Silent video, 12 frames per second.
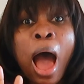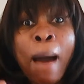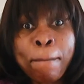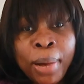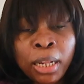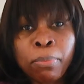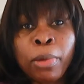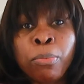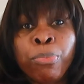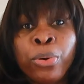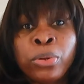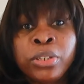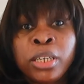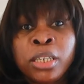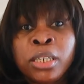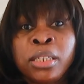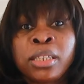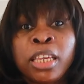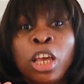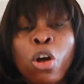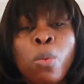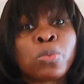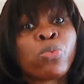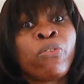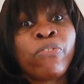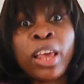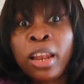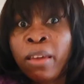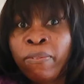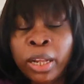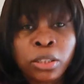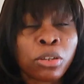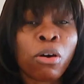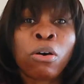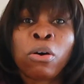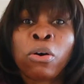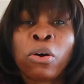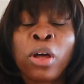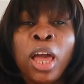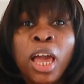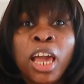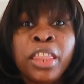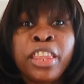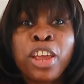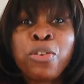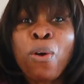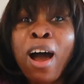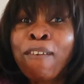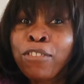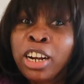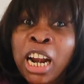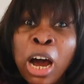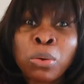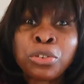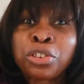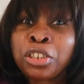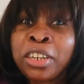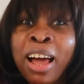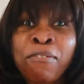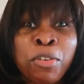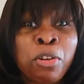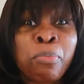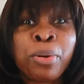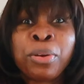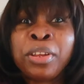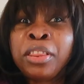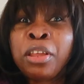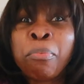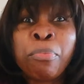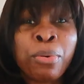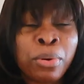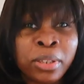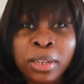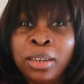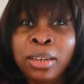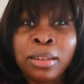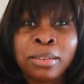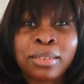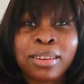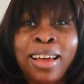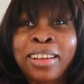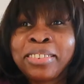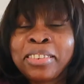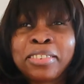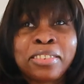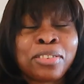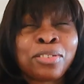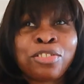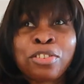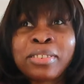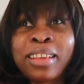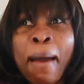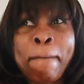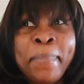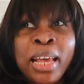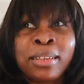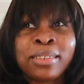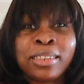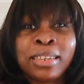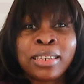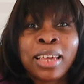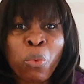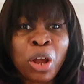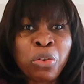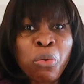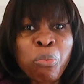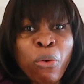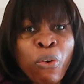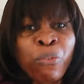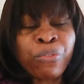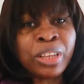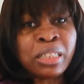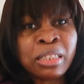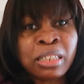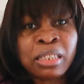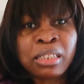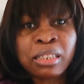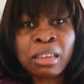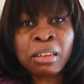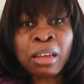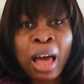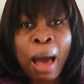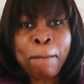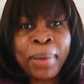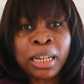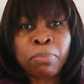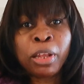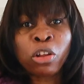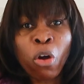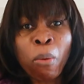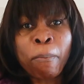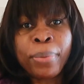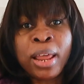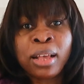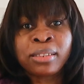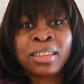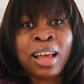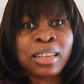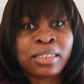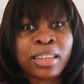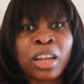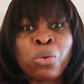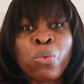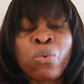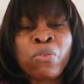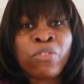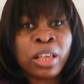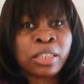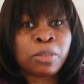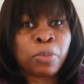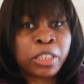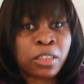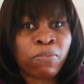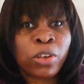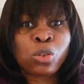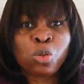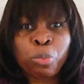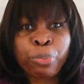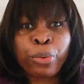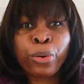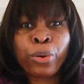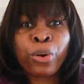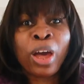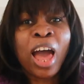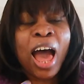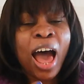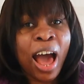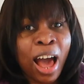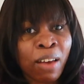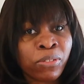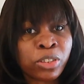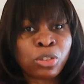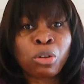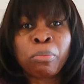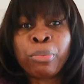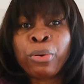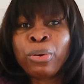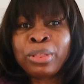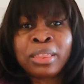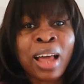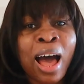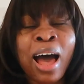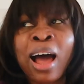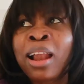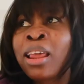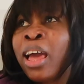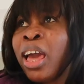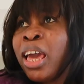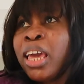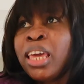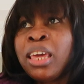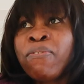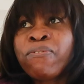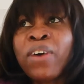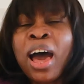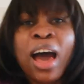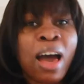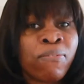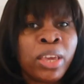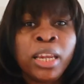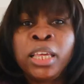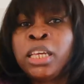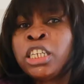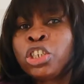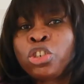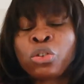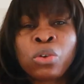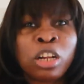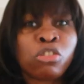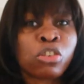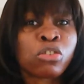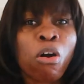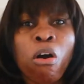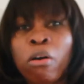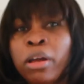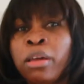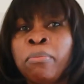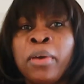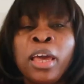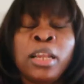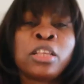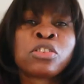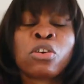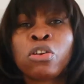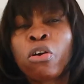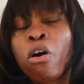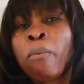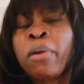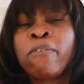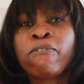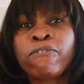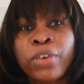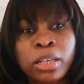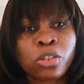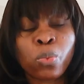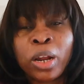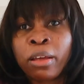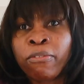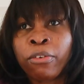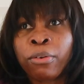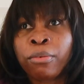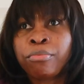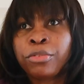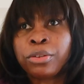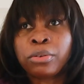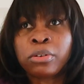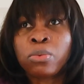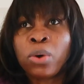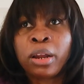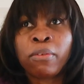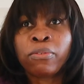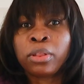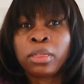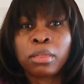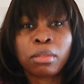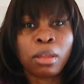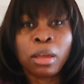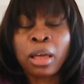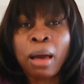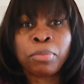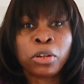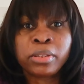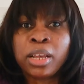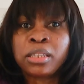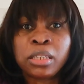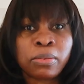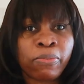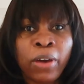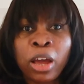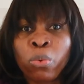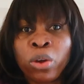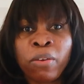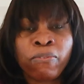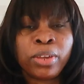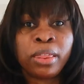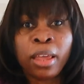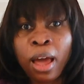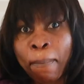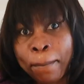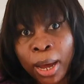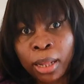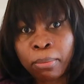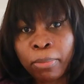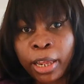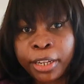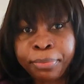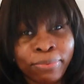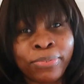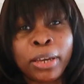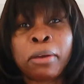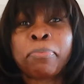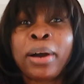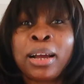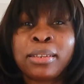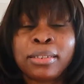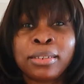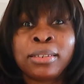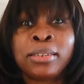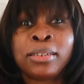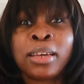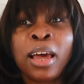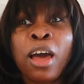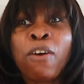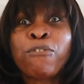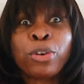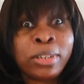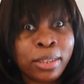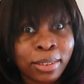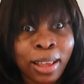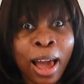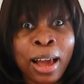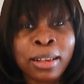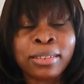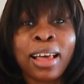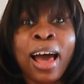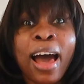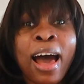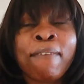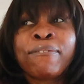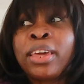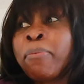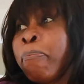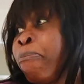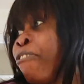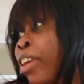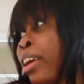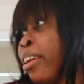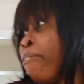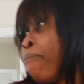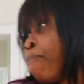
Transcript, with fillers: apartment building it comes with elevator and then you have laundry available in the buildings like this is just amazing when you move in this uh, apartment complex they assign you with a specific super i have his number on that if i have any issue i just call him and he's is going to come and fix whatever, you know, whatever thing I'm not satisfied with in the apartment. very pricey for the size. I have a very,